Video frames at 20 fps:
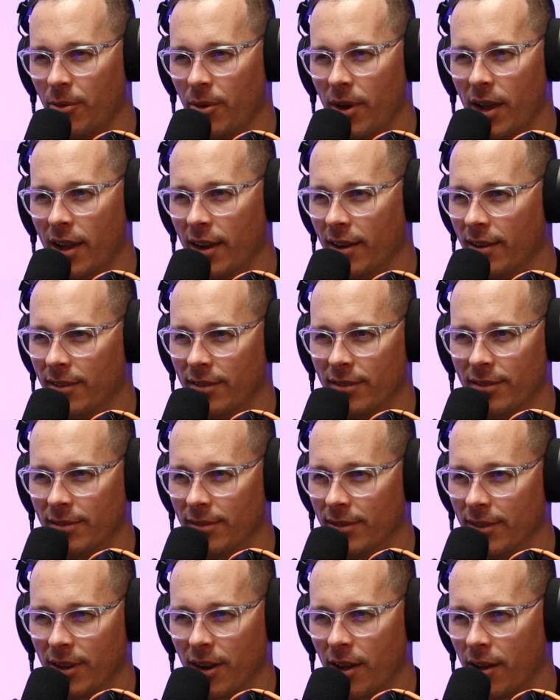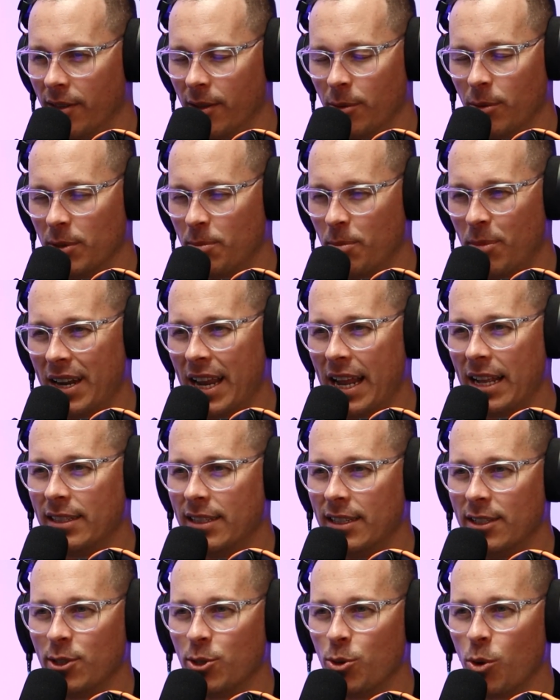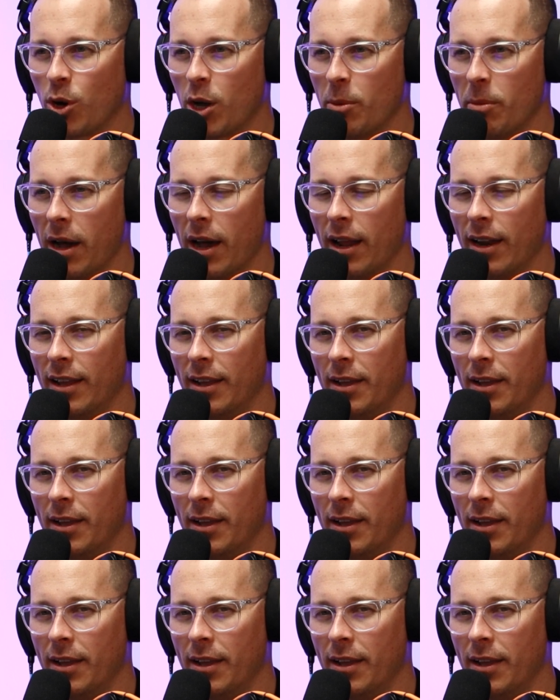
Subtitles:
We had, there was plenty to talk about.